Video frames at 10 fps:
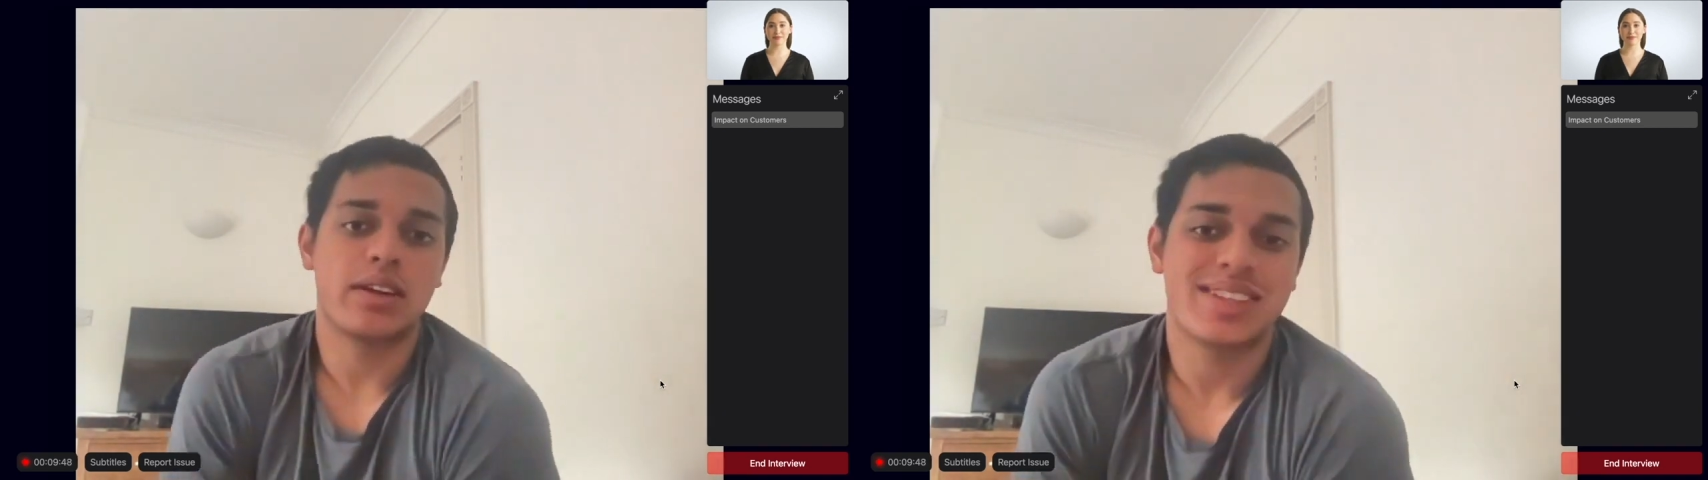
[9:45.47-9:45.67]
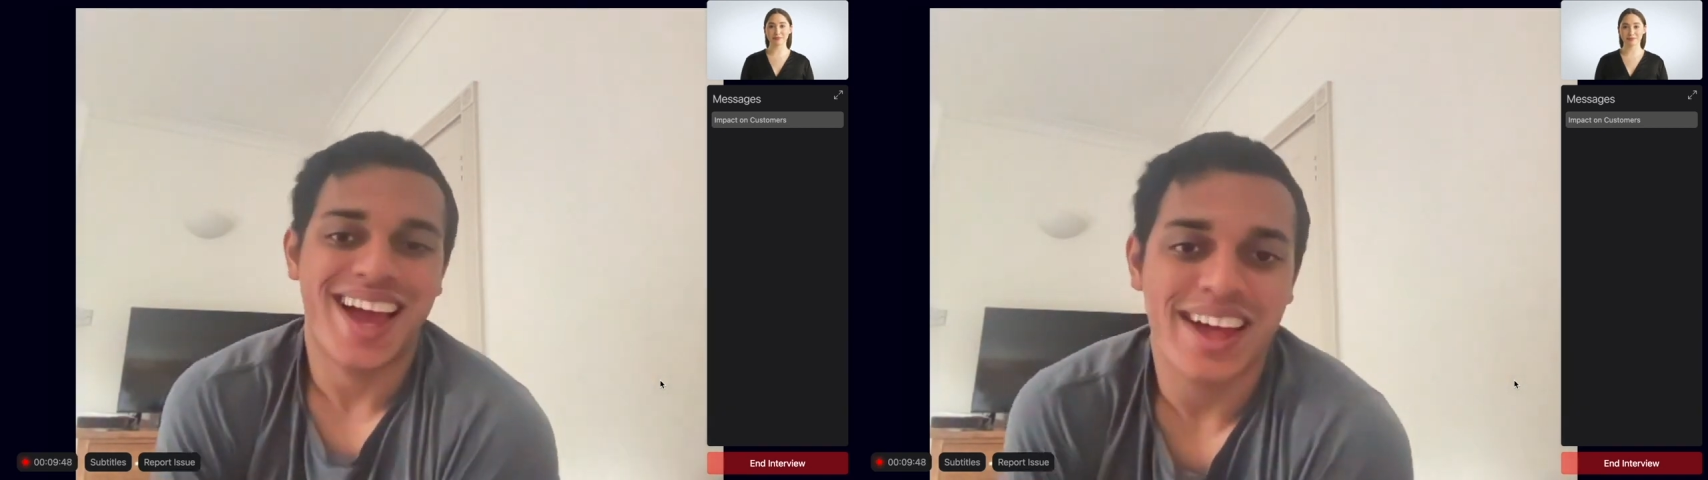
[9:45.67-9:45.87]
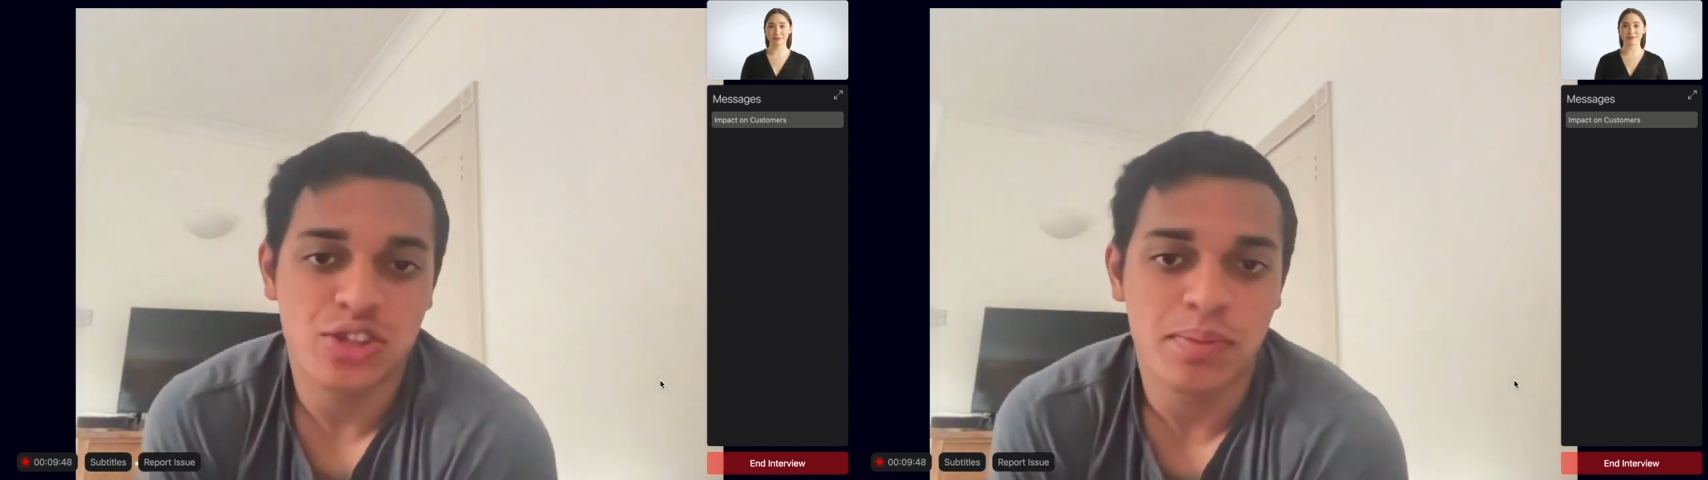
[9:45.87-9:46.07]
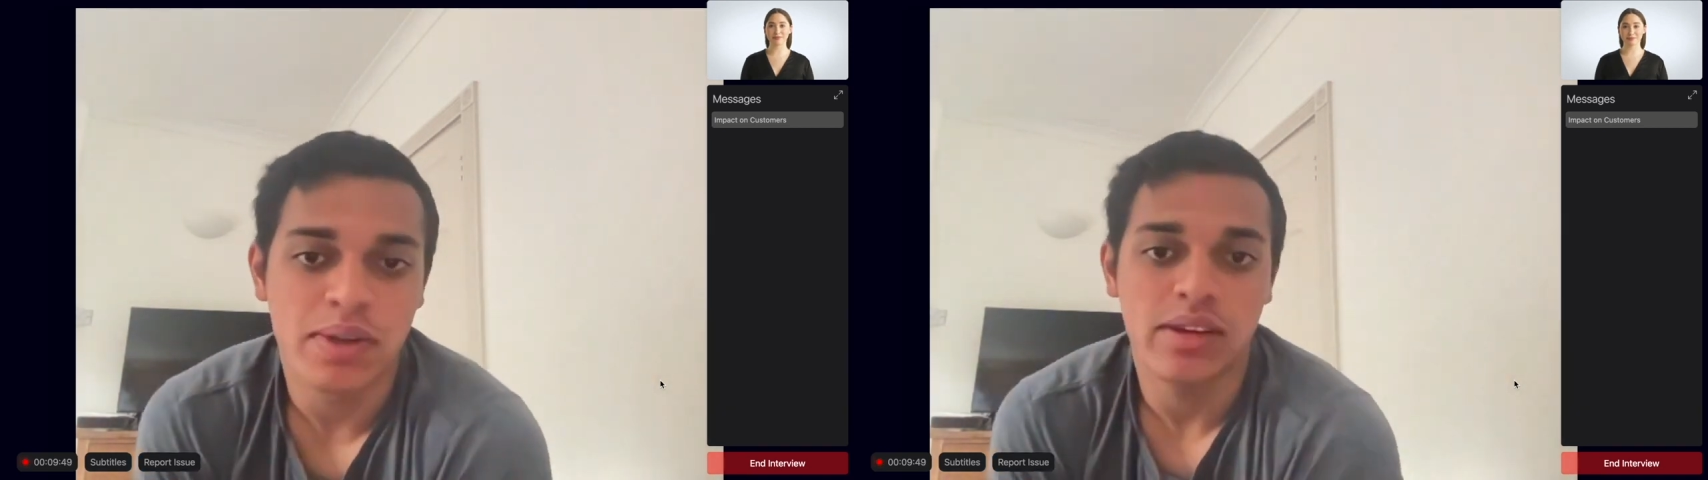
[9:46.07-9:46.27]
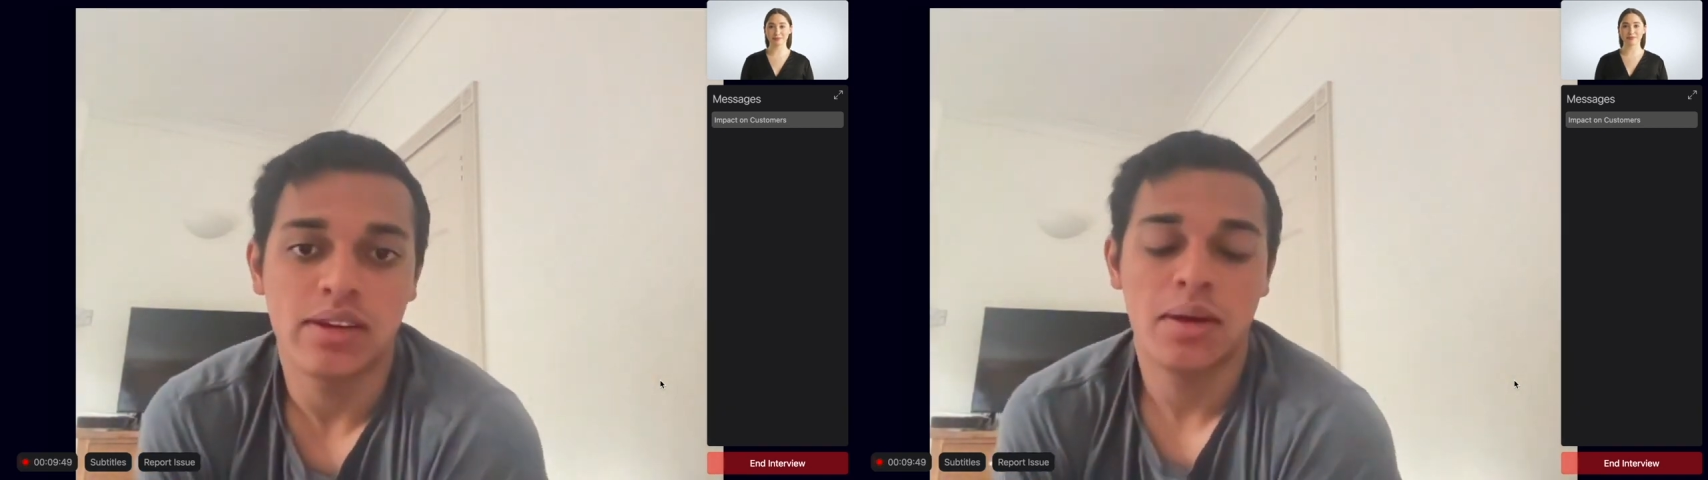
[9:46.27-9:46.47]

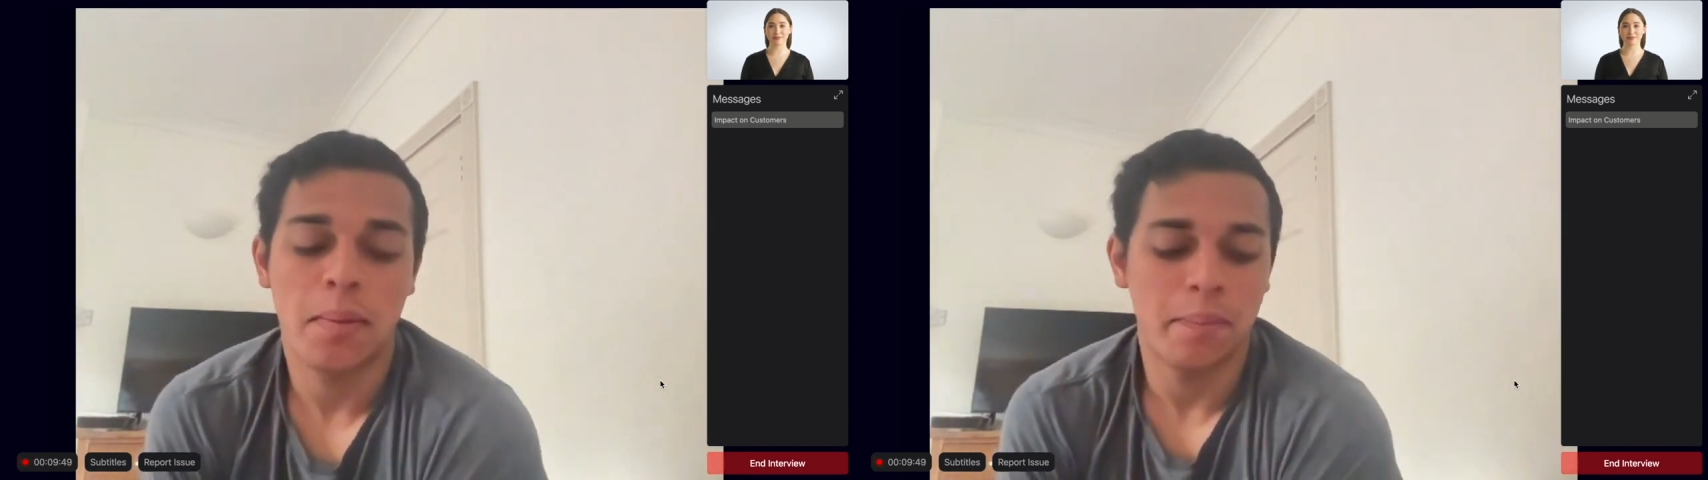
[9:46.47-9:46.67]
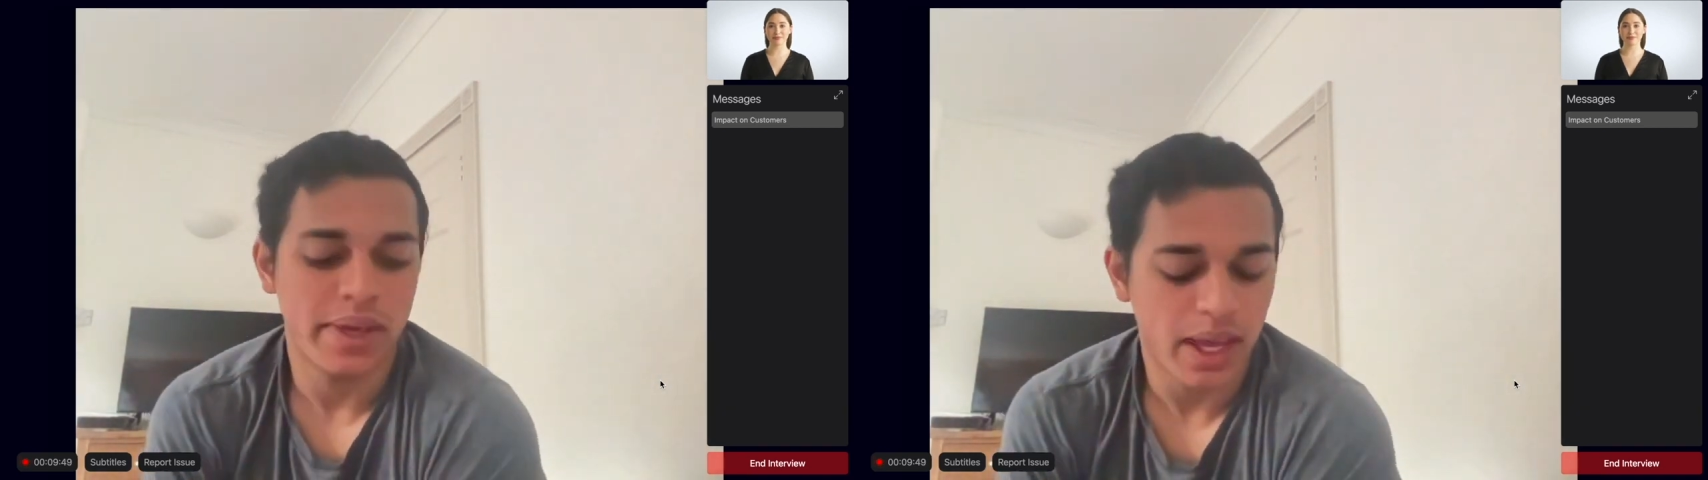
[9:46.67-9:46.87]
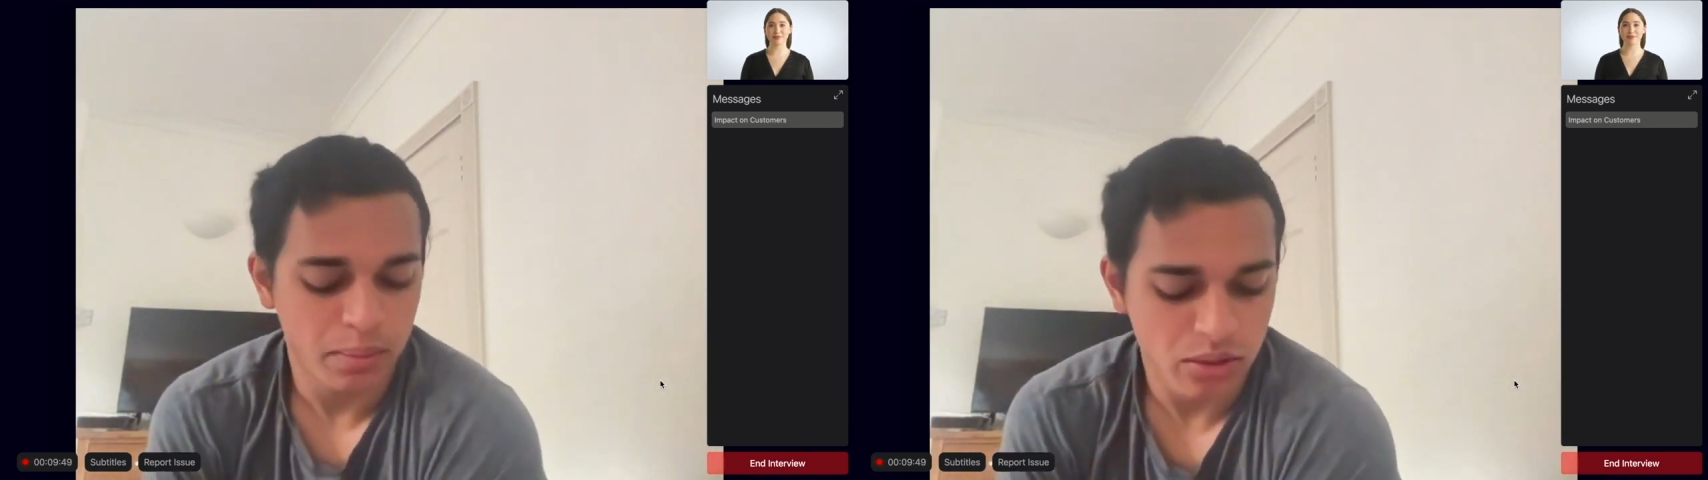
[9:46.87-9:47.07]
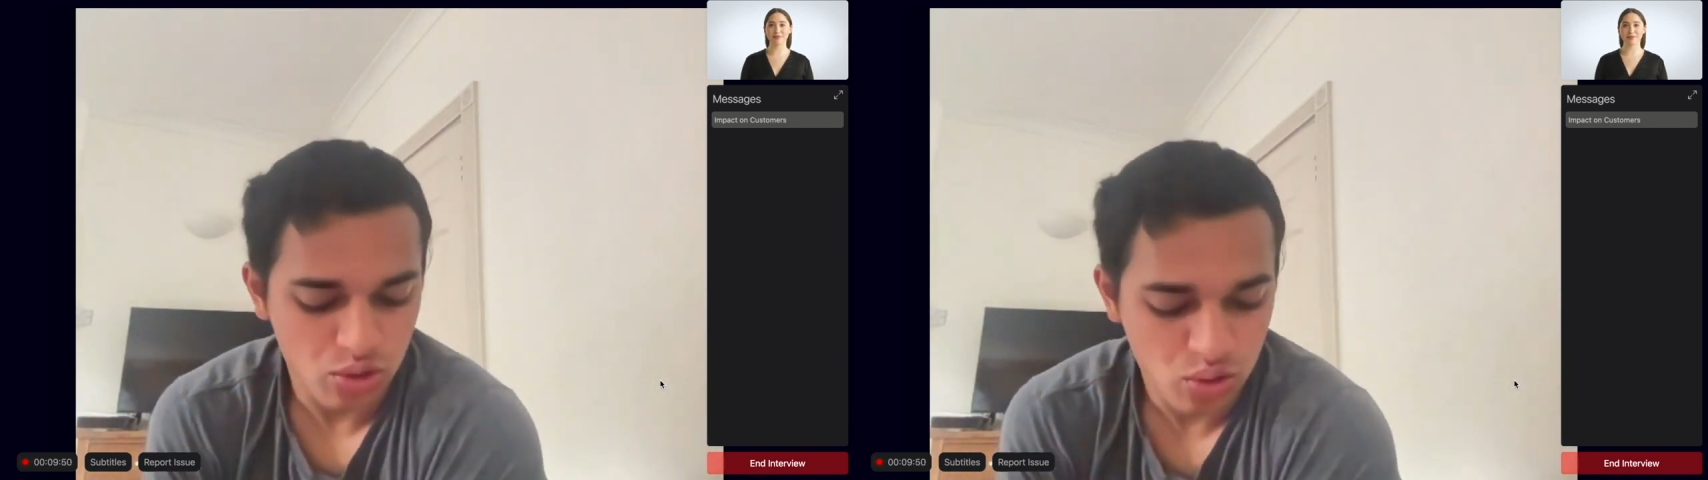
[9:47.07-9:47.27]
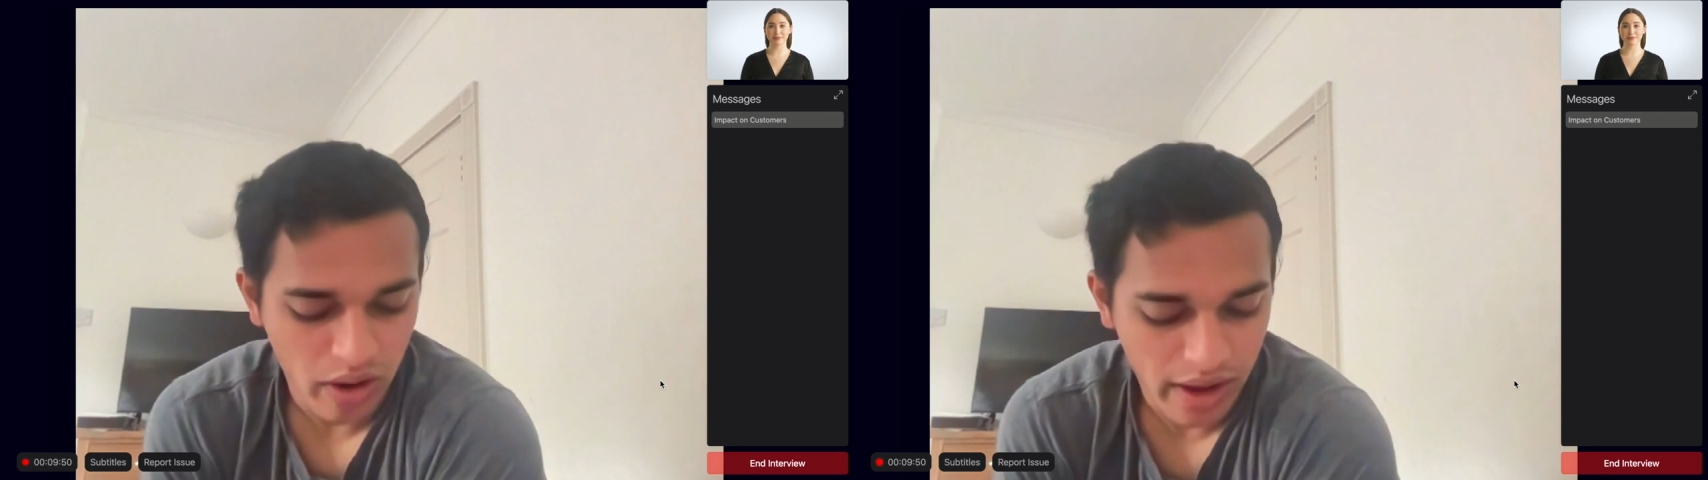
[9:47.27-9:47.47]
tangibly being able to
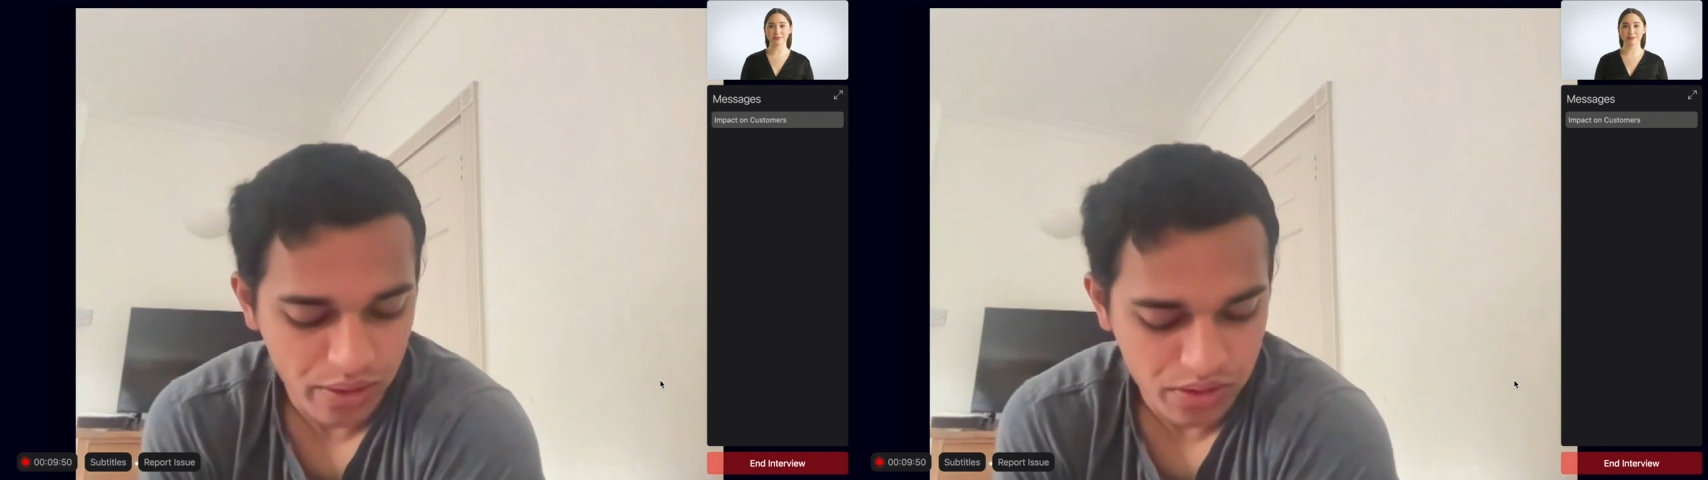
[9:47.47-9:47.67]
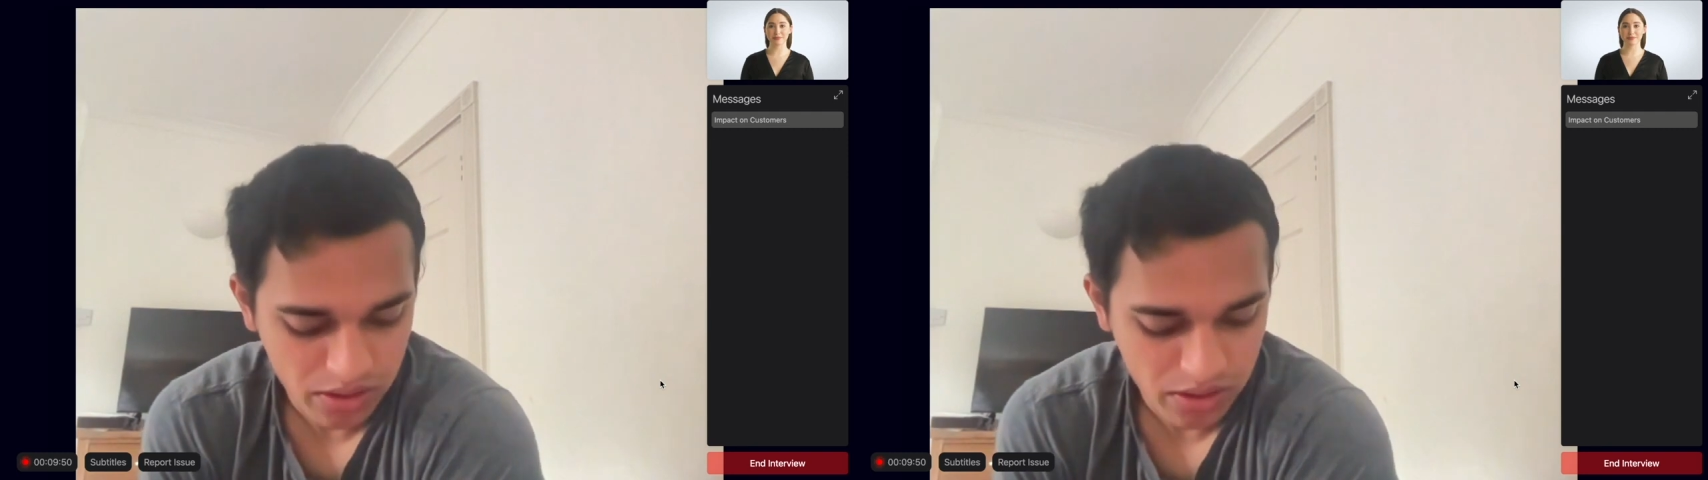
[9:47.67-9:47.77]
try out